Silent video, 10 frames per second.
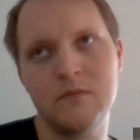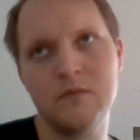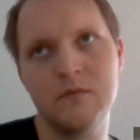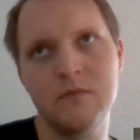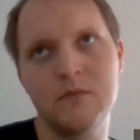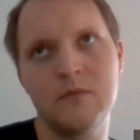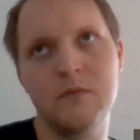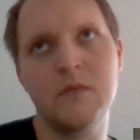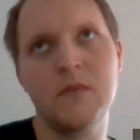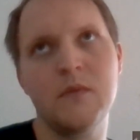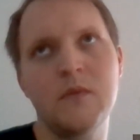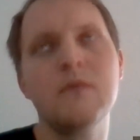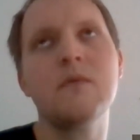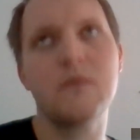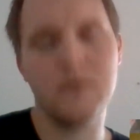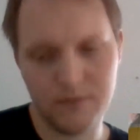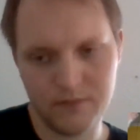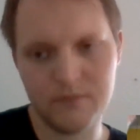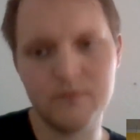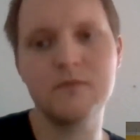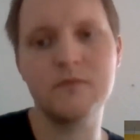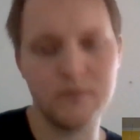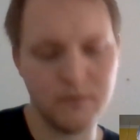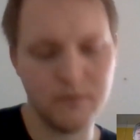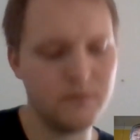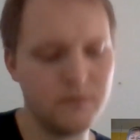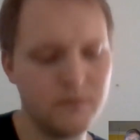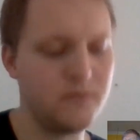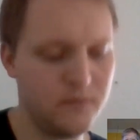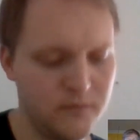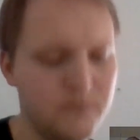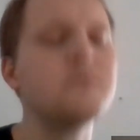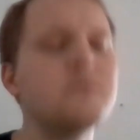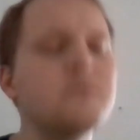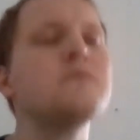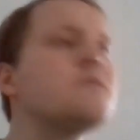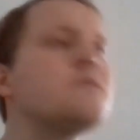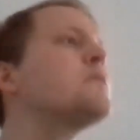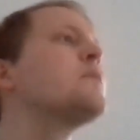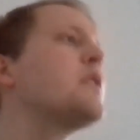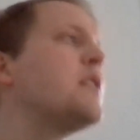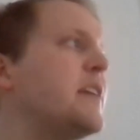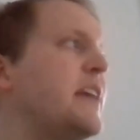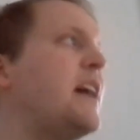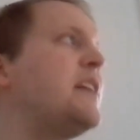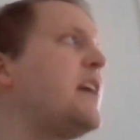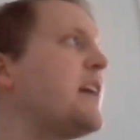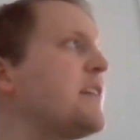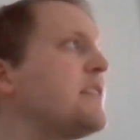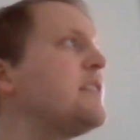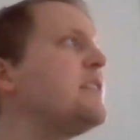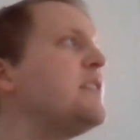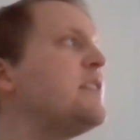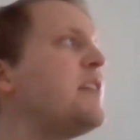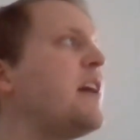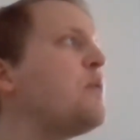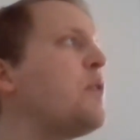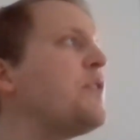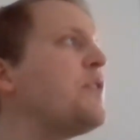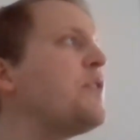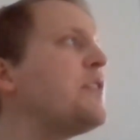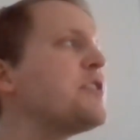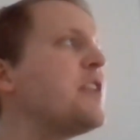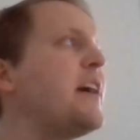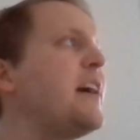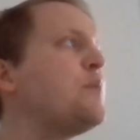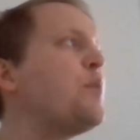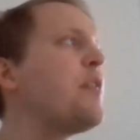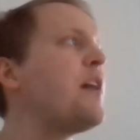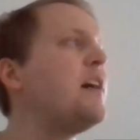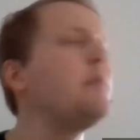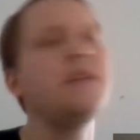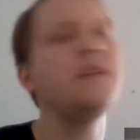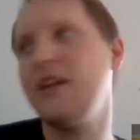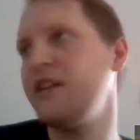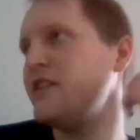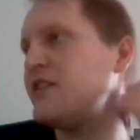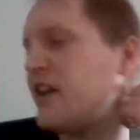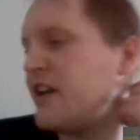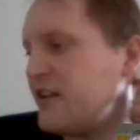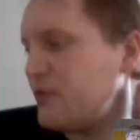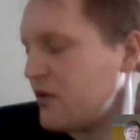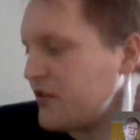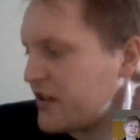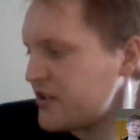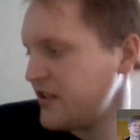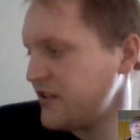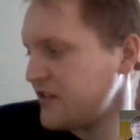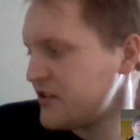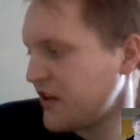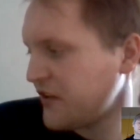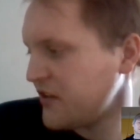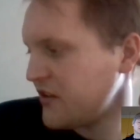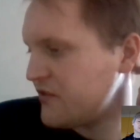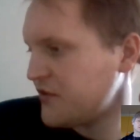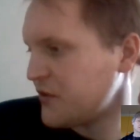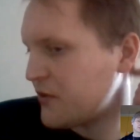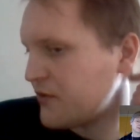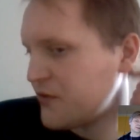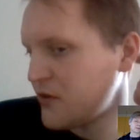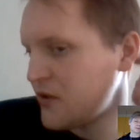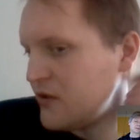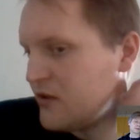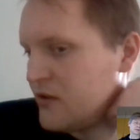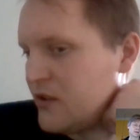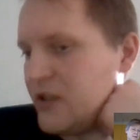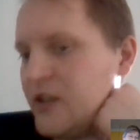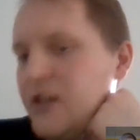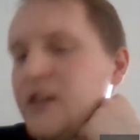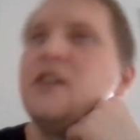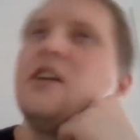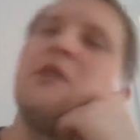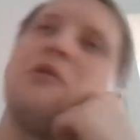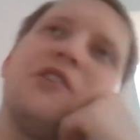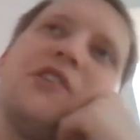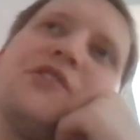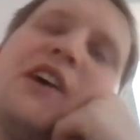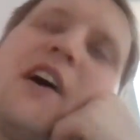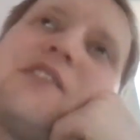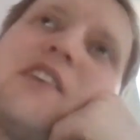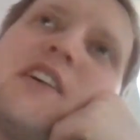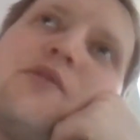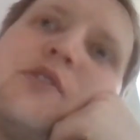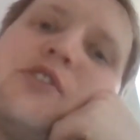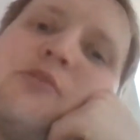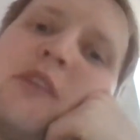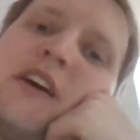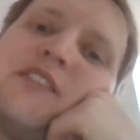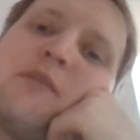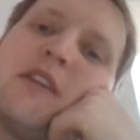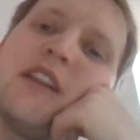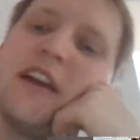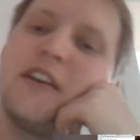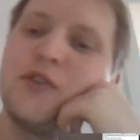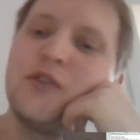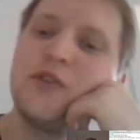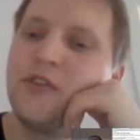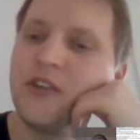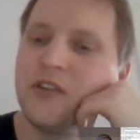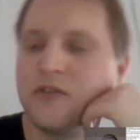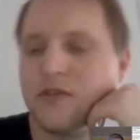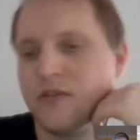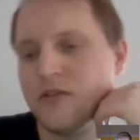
That's not in the newsfeed for sure. Why it should be there? Yeah, like that was a discussion I had with Armin, and he said he was actually suggesting 404. I was also asking if we should play something like a tombstone.